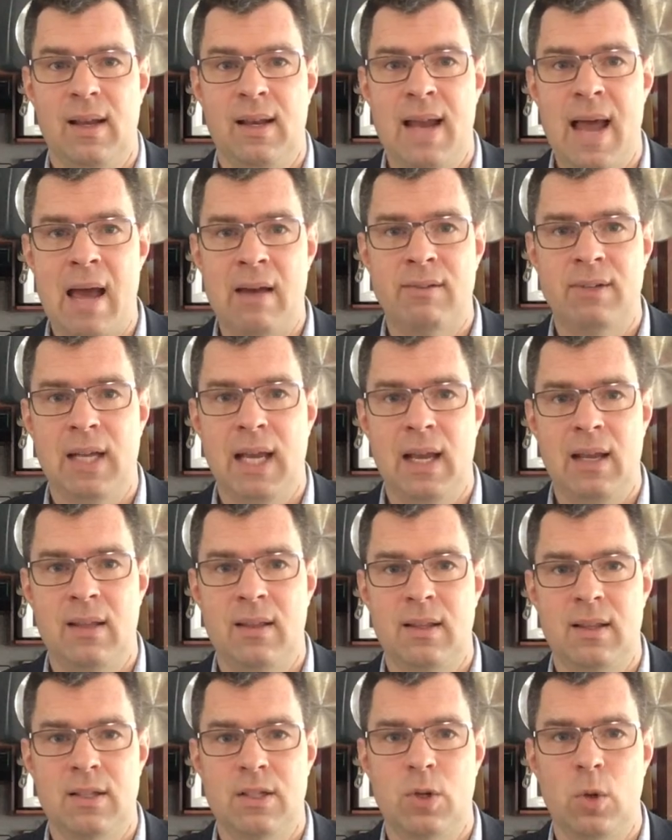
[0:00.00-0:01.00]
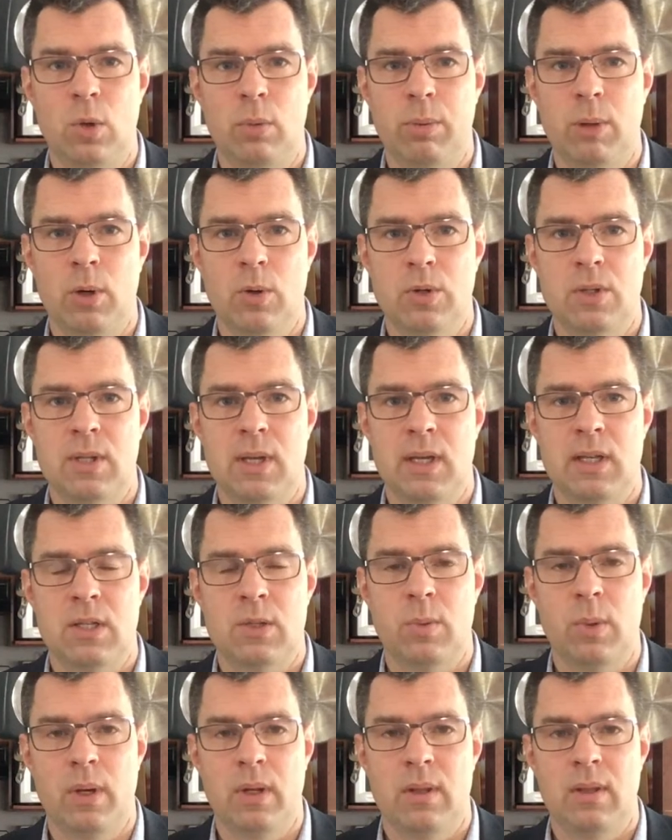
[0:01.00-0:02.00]
navigate this whole
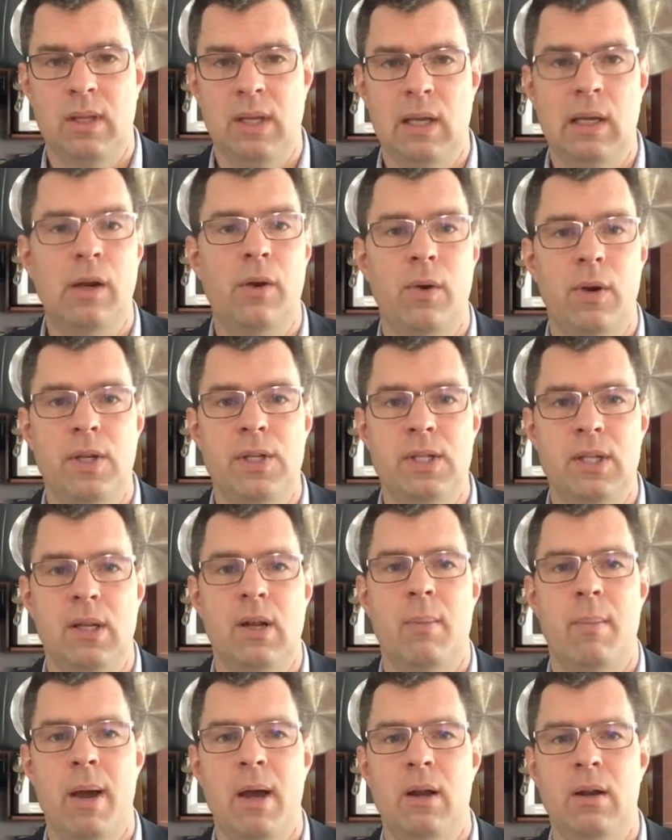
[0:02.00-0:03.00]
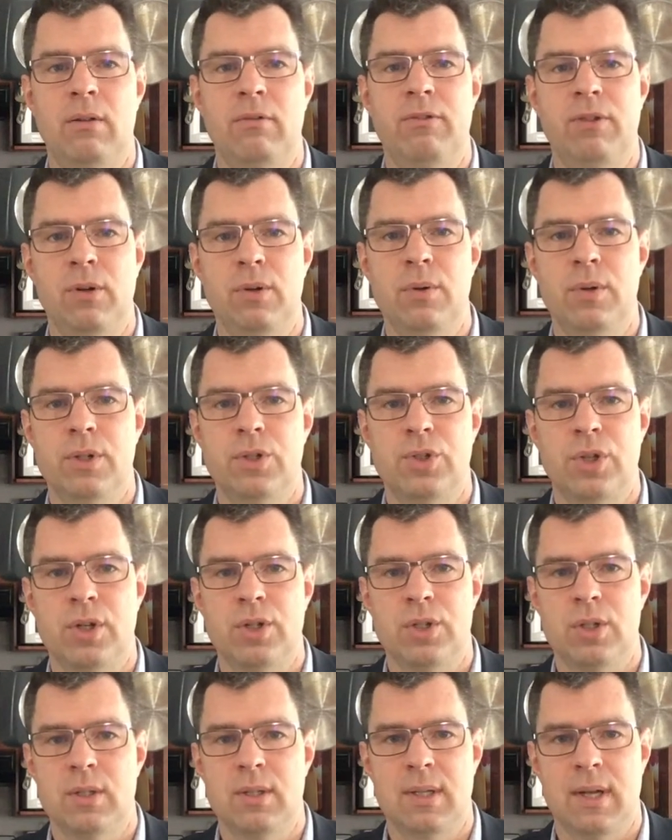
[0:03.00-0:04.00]
process with the increasing amount of food
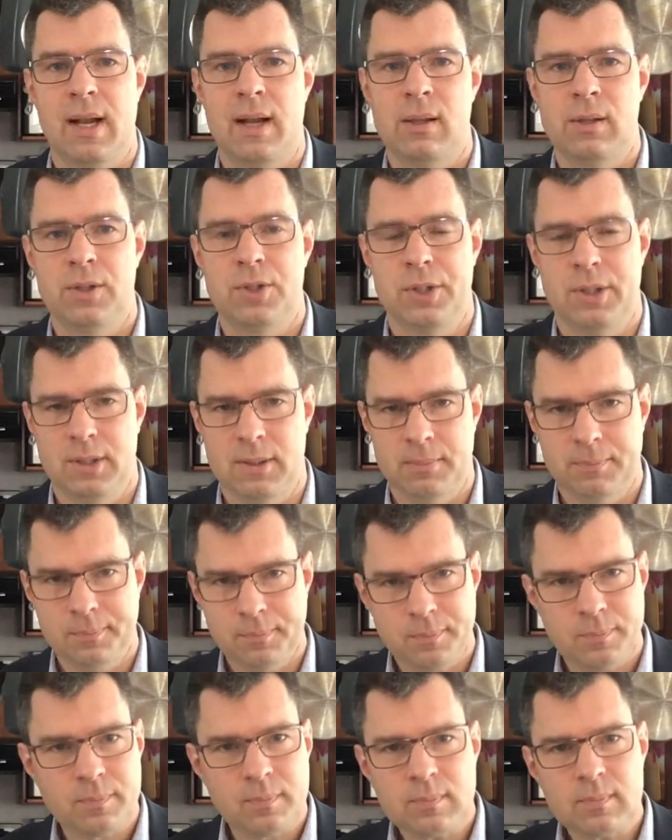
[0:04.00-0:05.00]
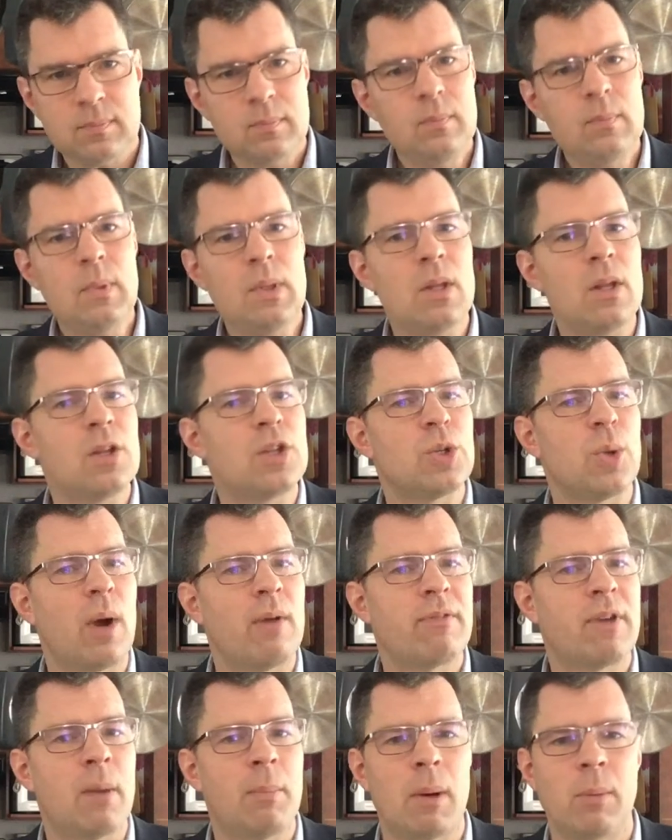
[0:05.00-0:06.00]
restrictions and allergies. So
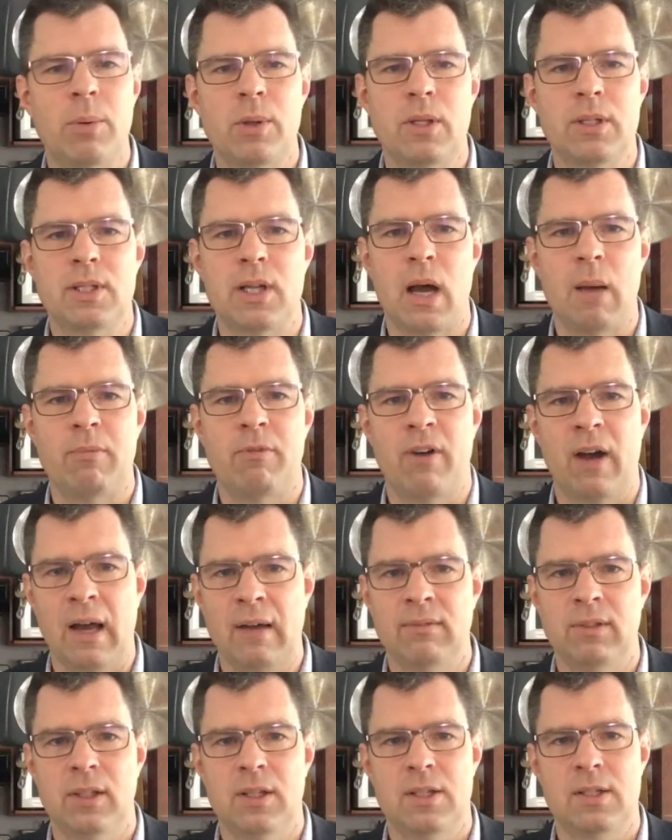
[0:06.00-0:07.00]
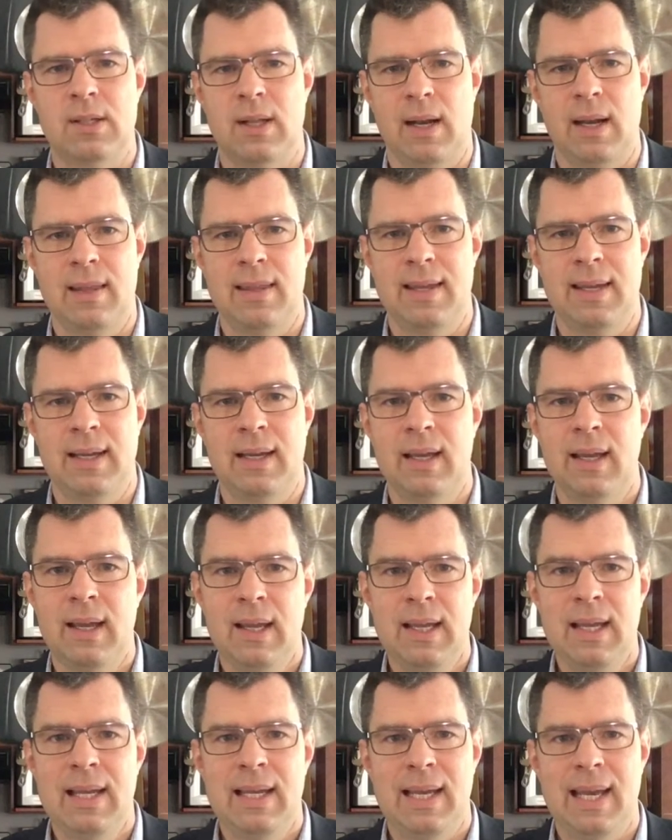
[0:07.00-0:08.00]
I've come up with a top 5 list that I think
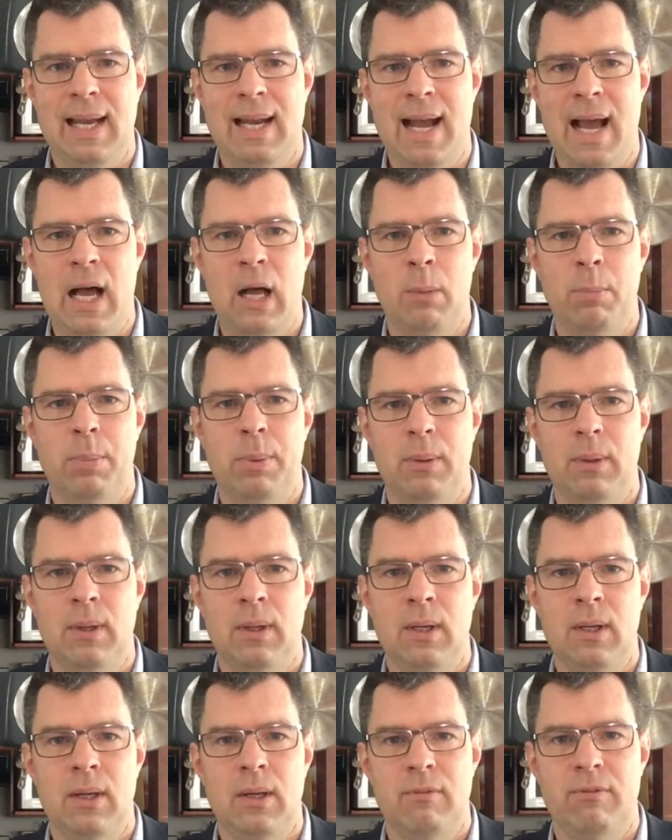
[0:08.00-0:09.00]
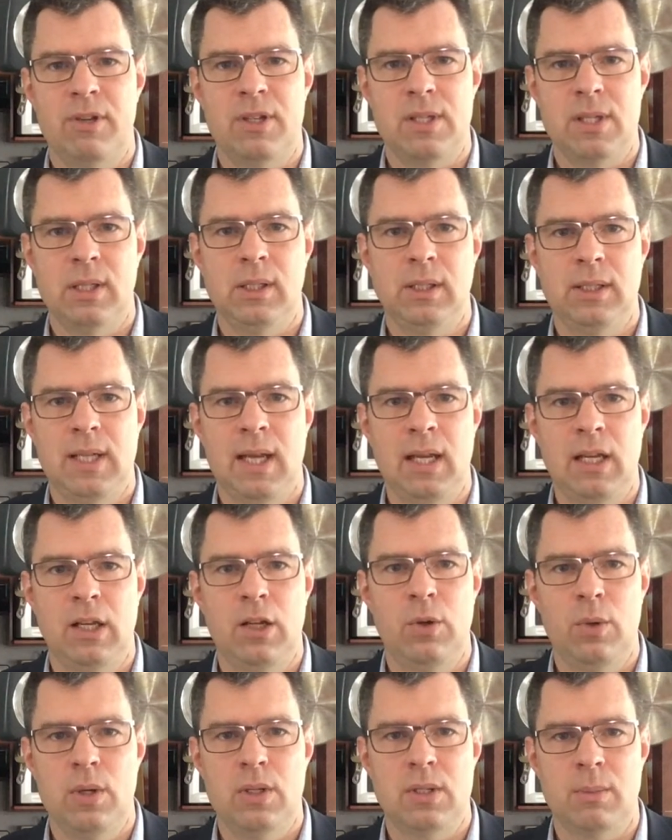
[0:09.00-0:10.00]
can help facilitate
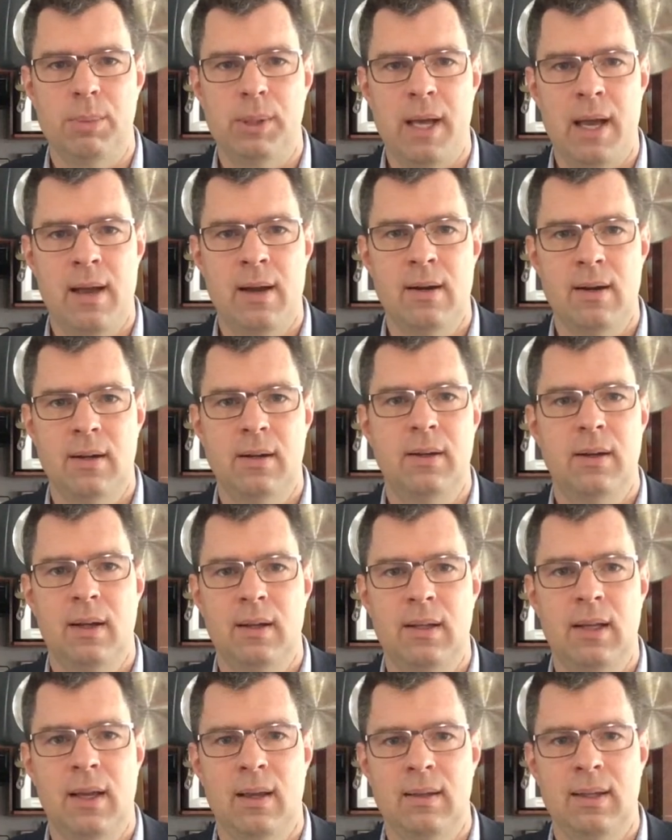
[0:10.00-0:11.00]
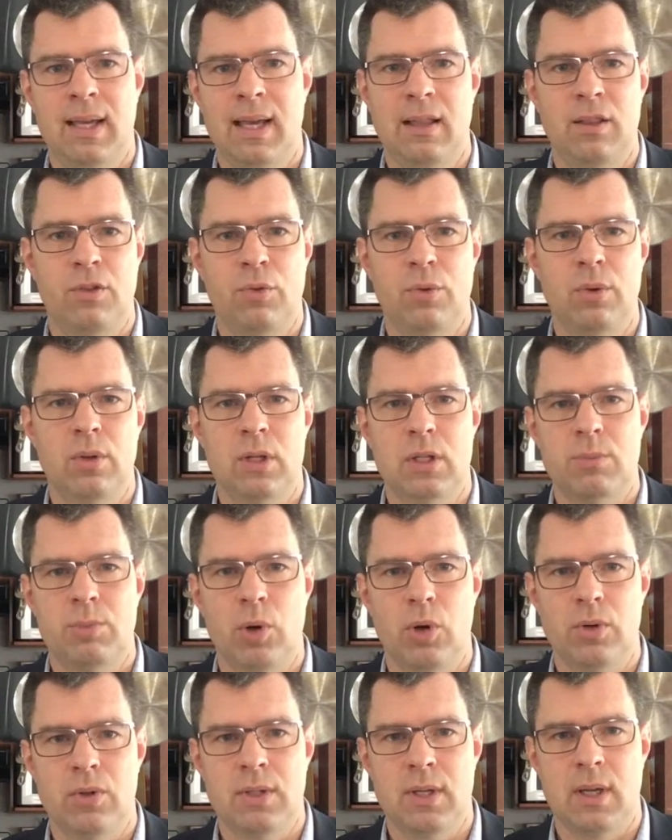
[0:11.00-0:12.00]
you as a planner get through this
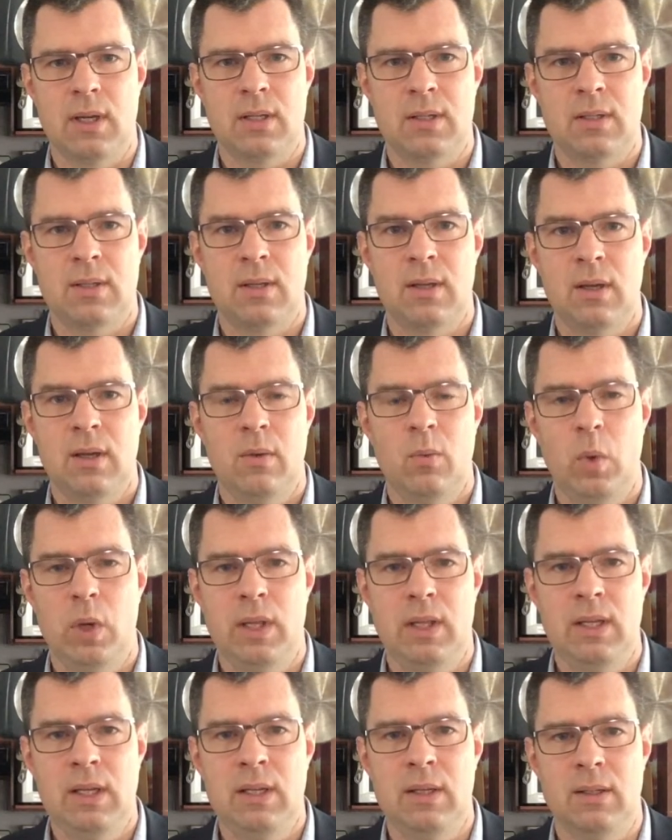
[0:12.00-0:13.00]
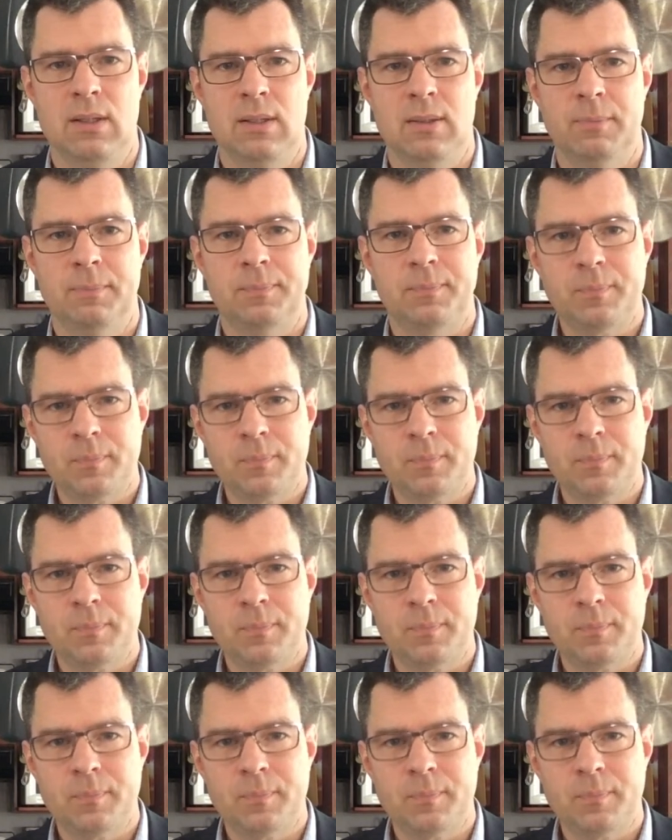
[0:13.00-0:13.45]
process with ease.